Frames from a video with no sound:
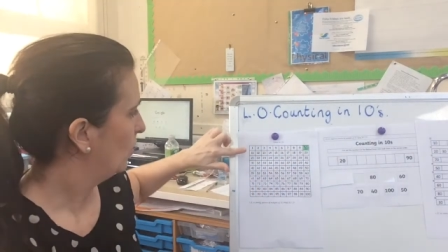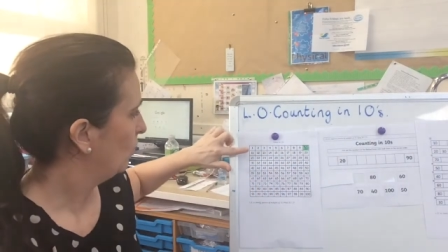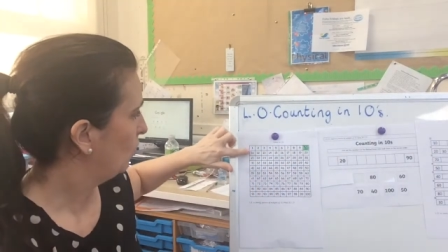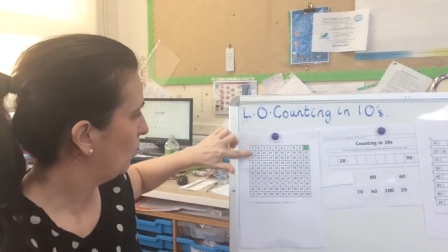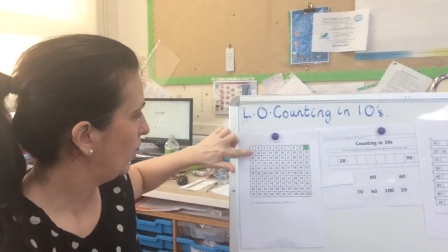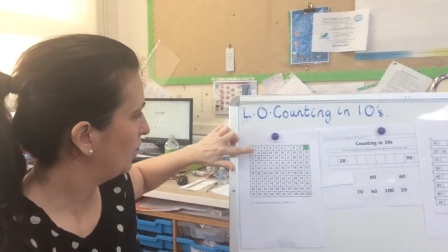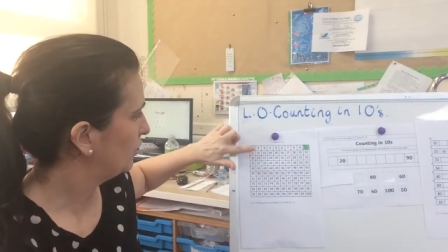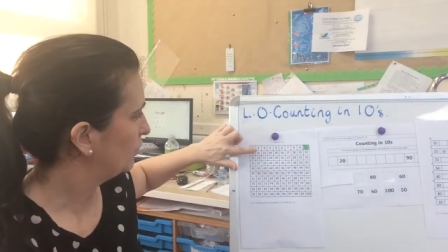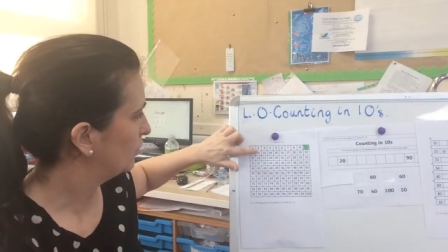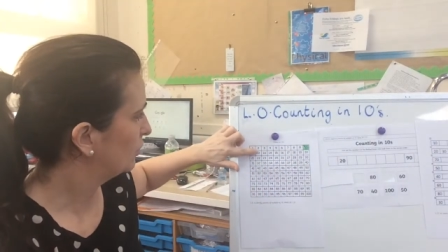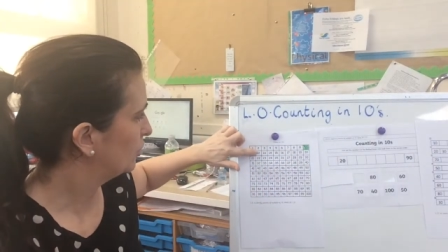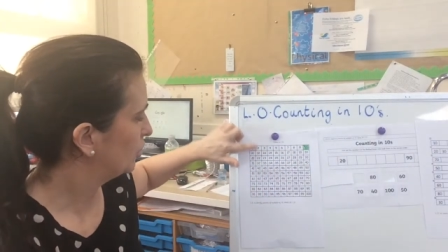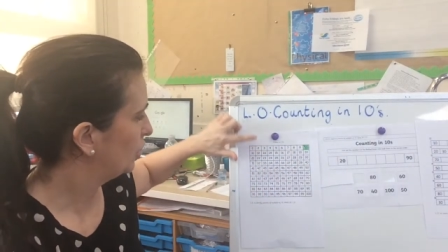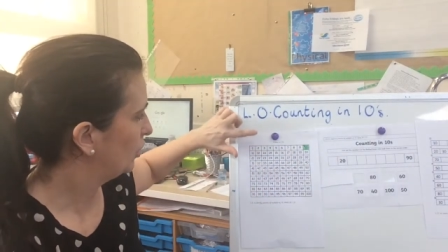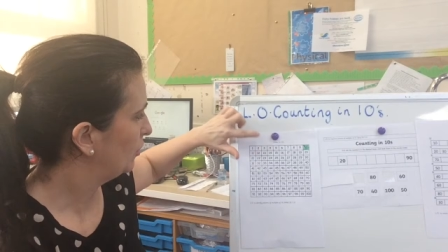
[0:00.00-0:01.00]
1,
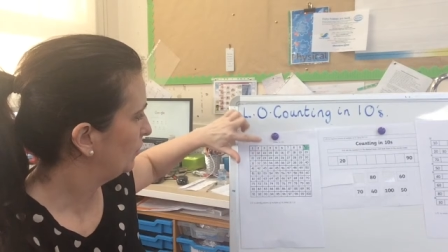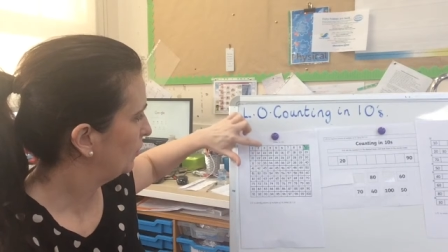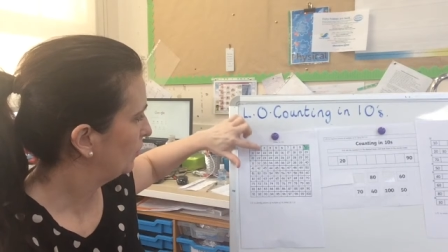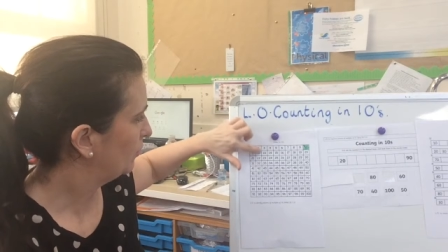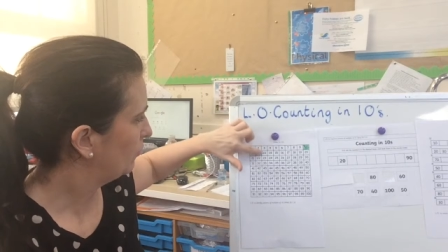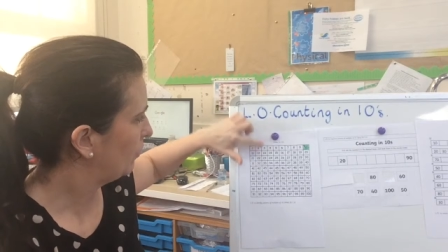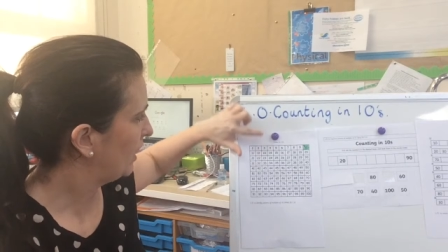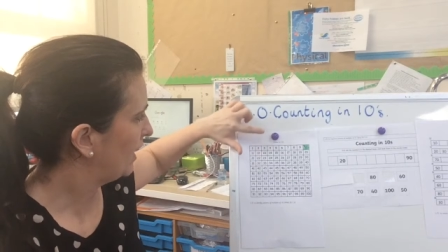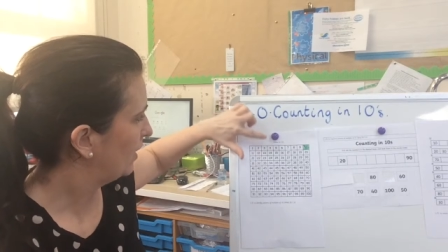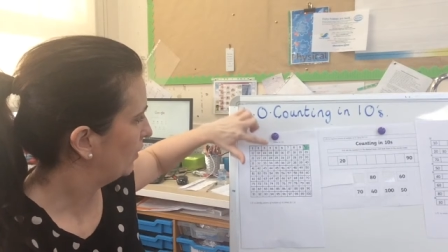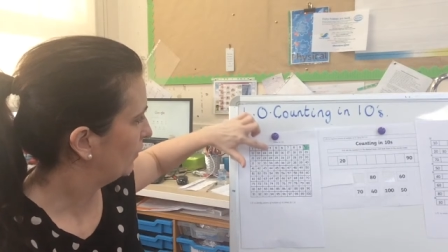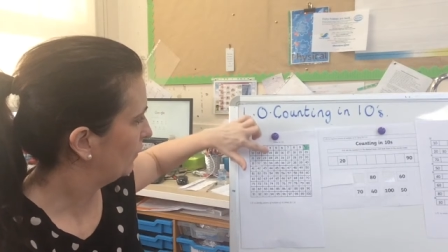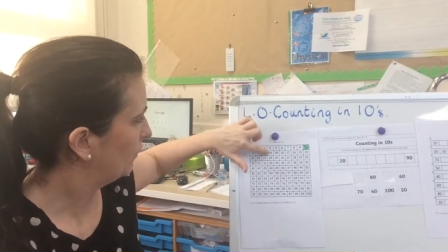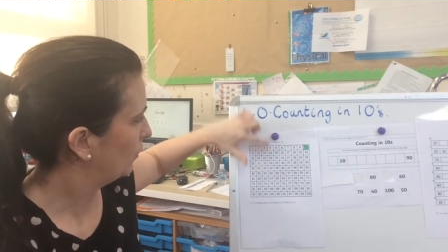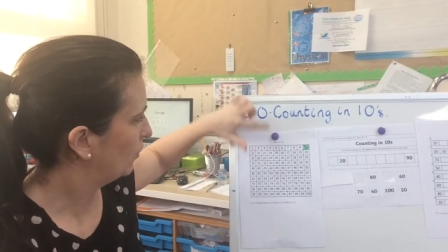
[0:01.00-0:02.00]
2, 3,
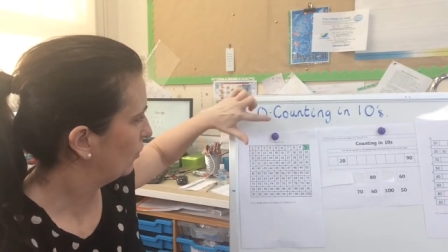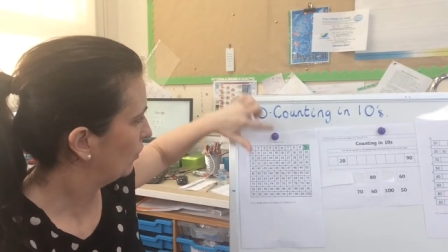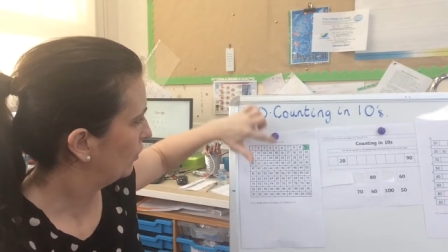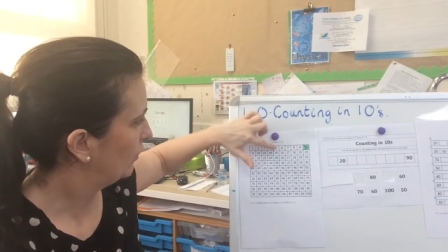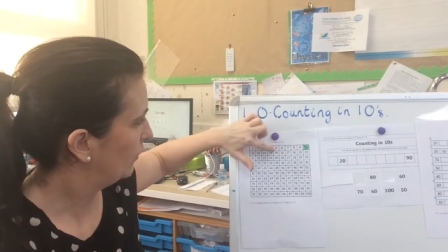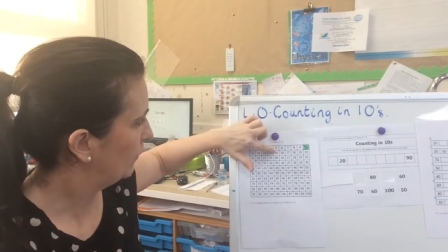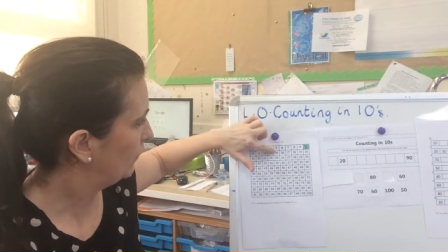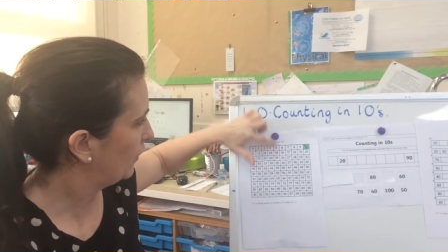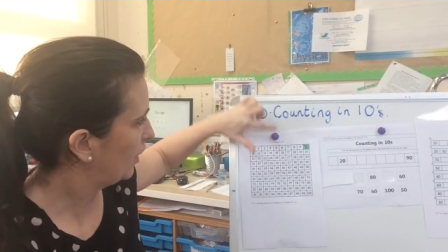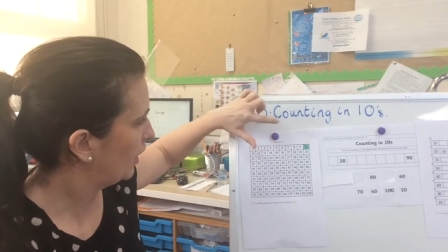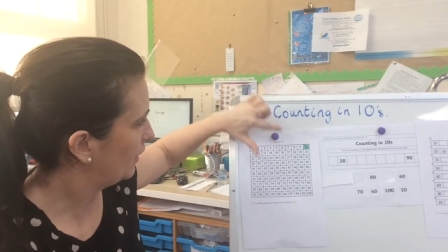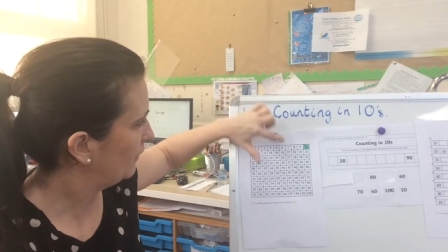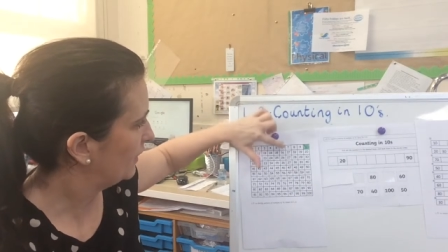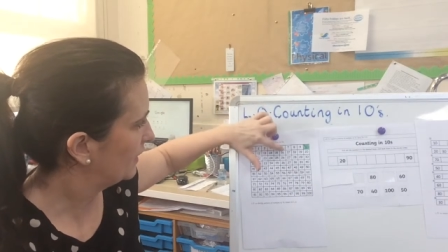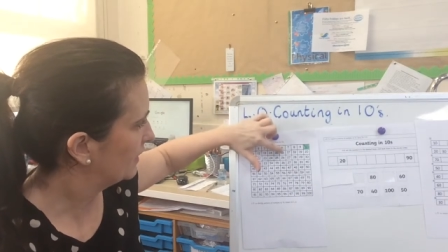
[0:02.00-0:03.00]
4,
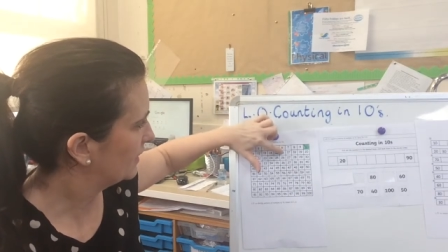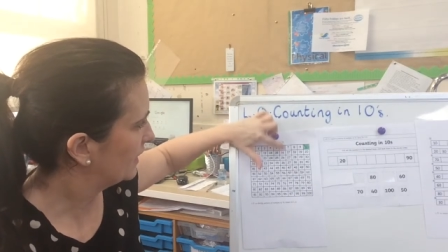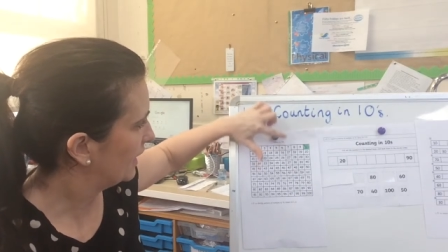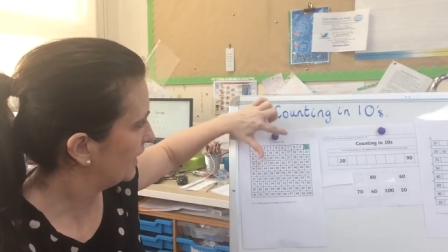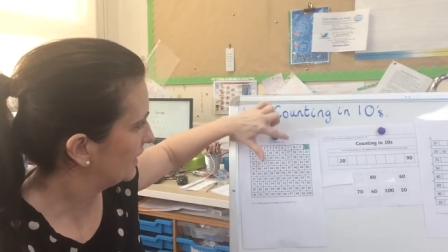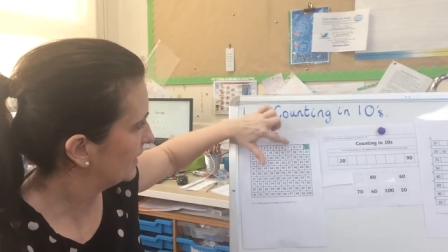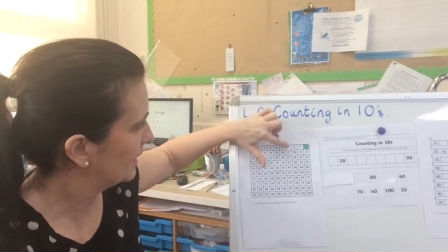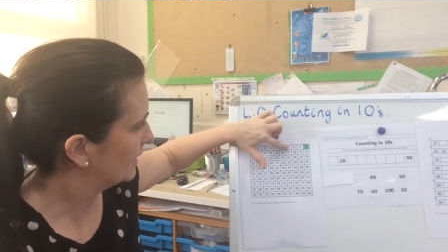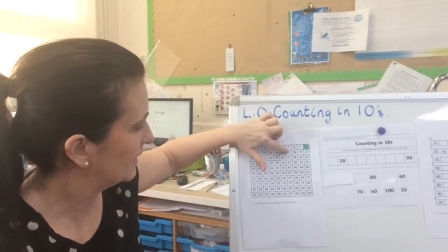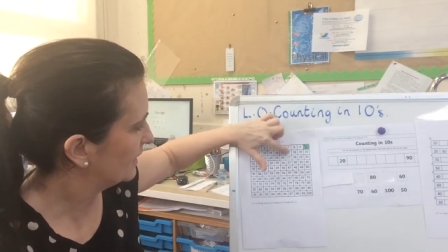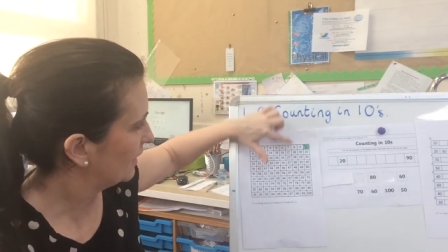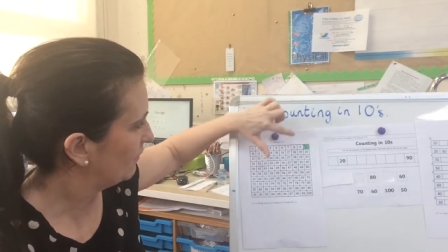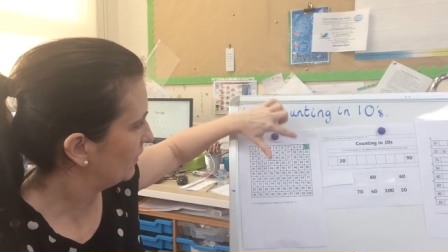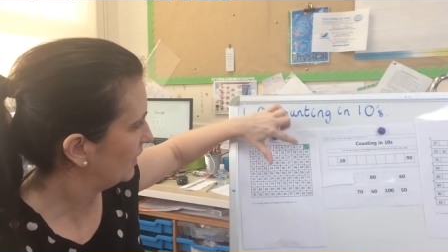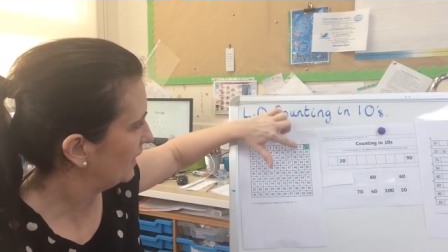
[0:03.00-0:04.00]
5, 6,
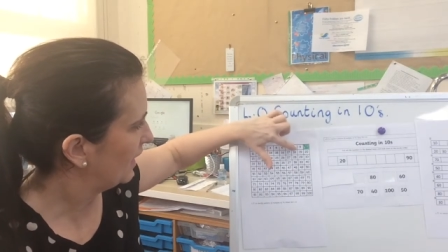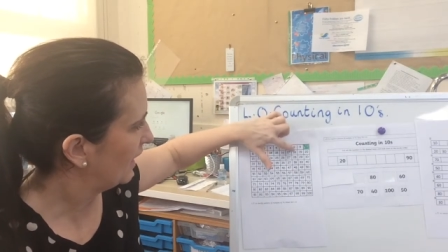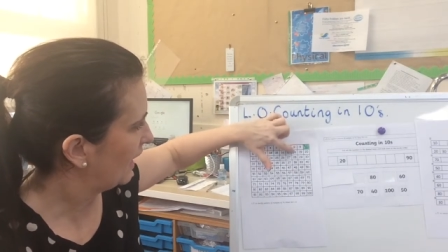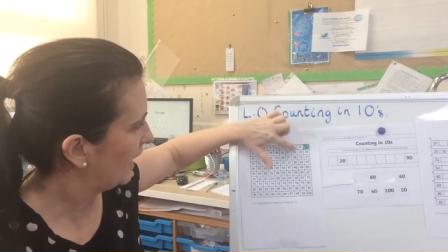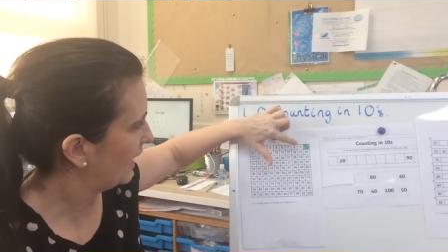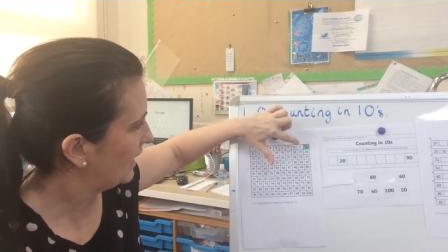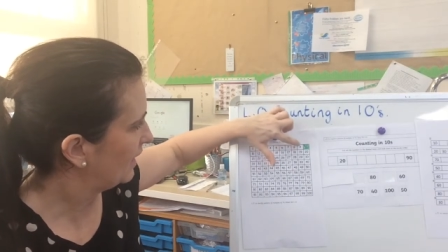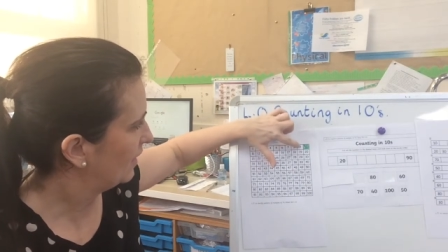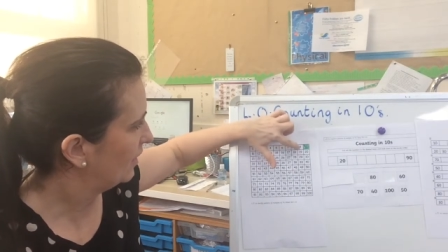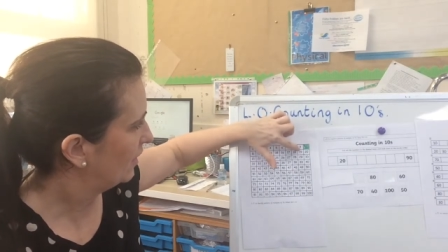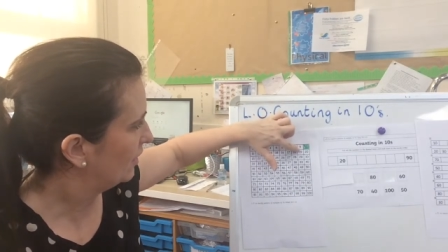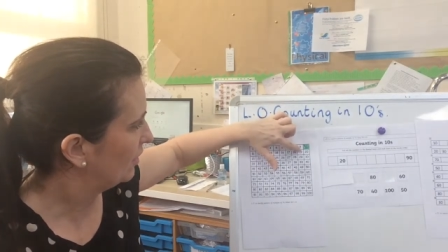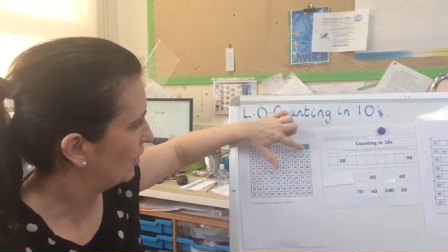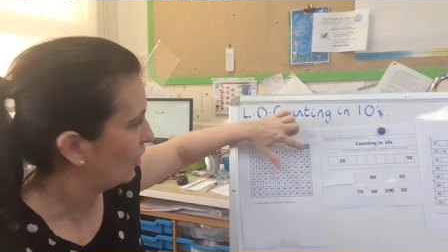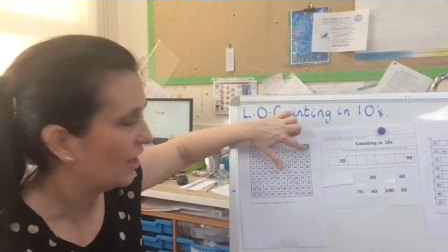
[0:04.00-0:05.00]
7, 8,
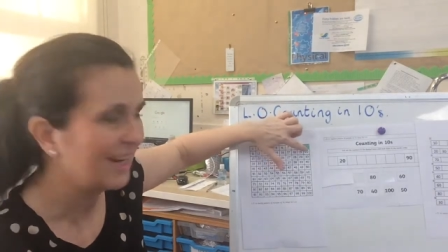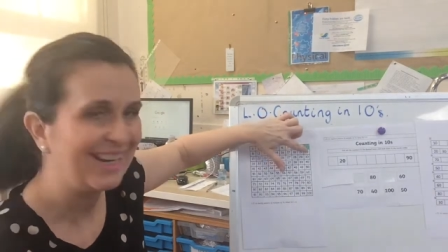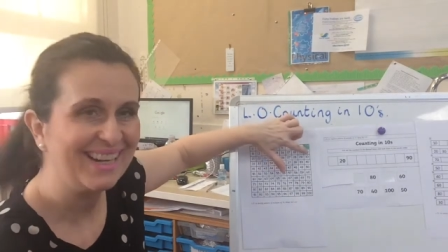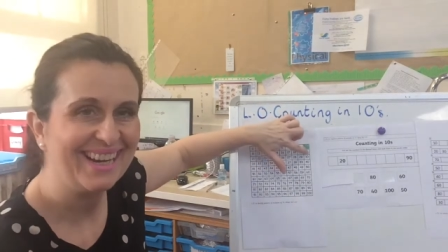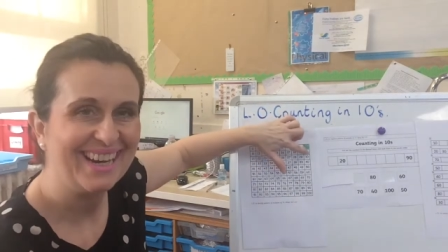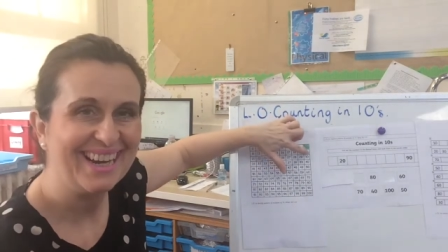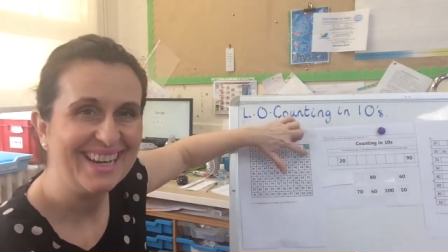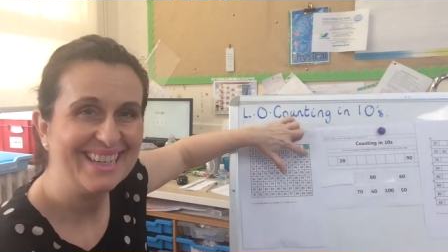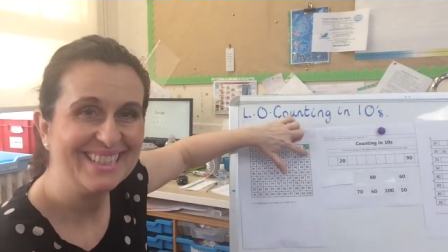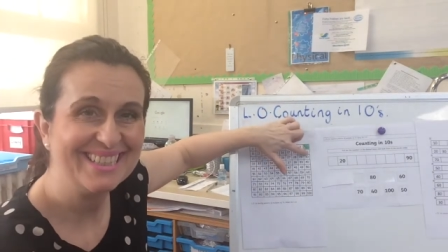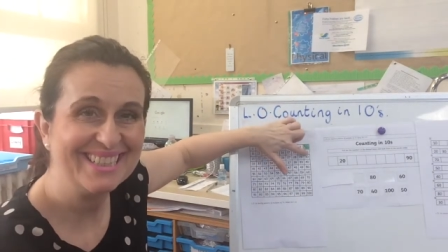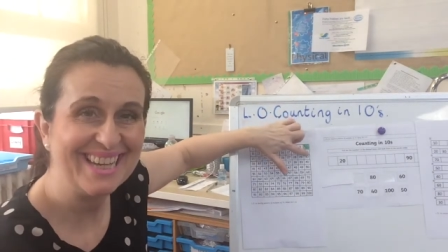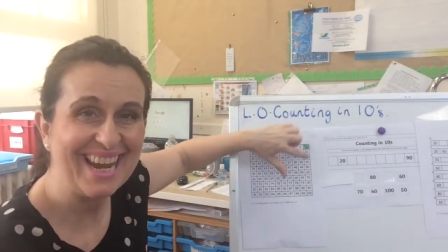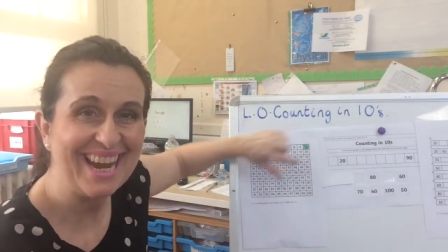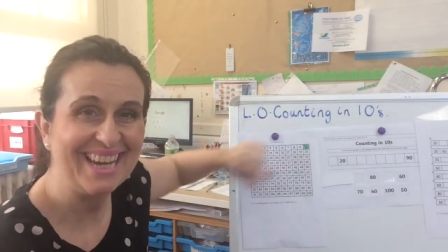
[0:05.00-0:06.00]
9,
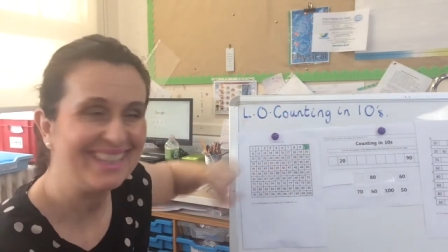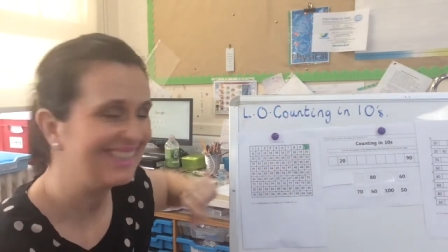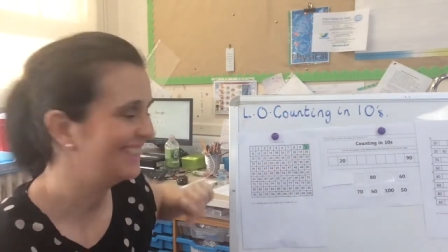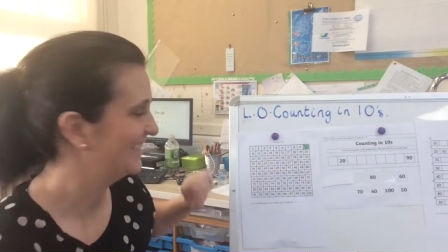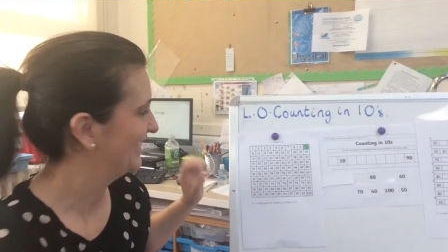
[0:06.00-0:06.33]
10.